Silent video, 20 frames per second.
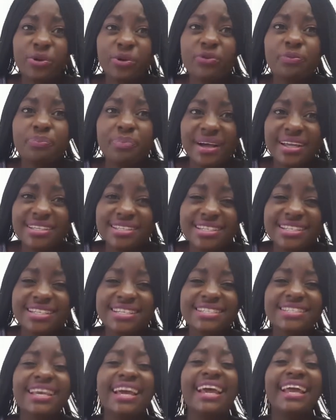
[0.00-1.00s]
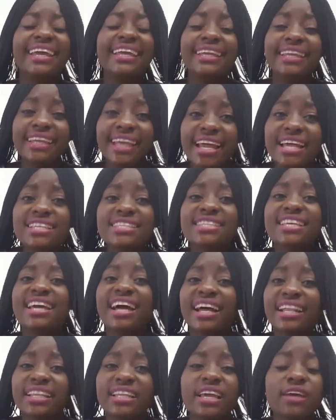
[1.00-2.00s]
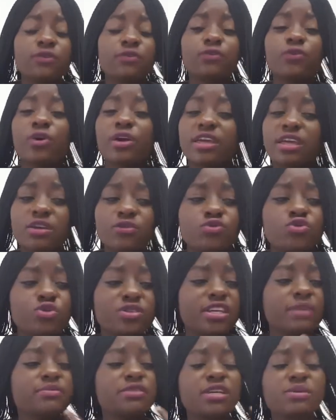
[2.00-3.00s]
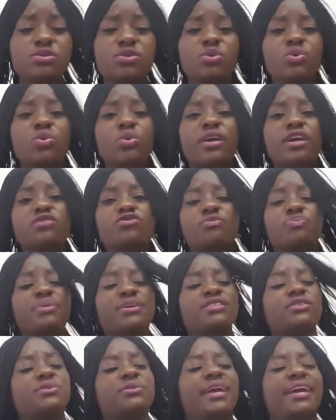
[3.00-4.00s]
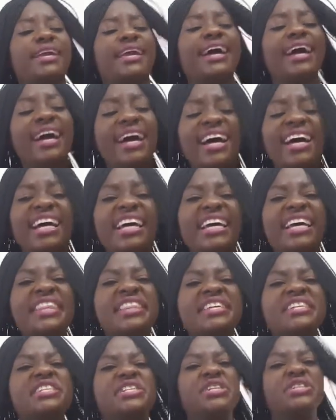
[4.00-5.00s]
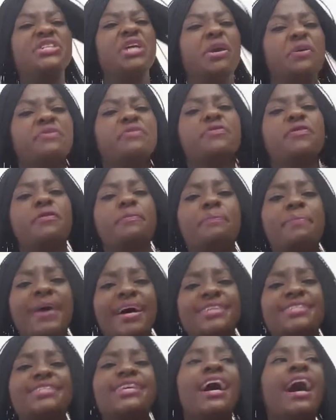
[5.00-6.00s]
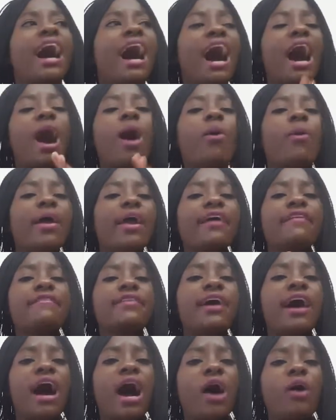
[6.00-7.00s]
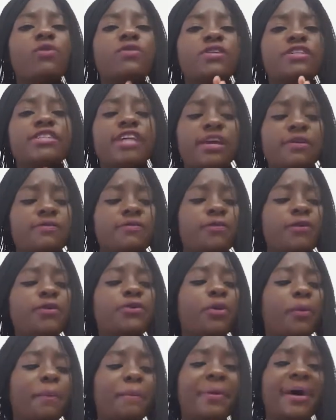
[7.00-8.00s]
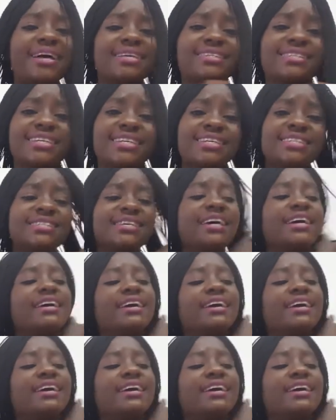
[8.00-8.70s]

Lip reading: your past is, yes, God can forgive you. Sometimes you look at your past and you're like, ah, this shameful past. However, how shameful your past is,